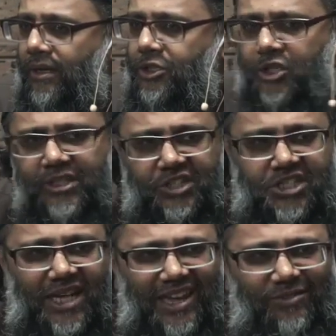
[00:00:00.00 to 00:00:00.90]
Treat the
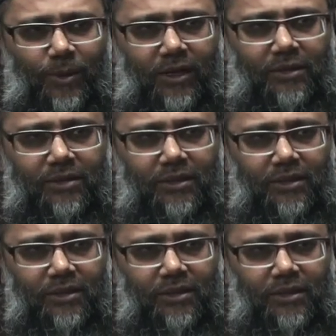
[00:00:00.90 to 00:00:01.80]
slave well.
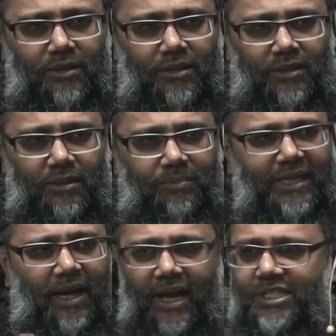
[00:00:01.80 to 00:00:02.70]

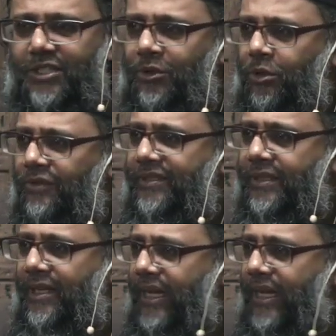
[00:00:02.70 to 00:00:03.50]
Be kind to the orphan.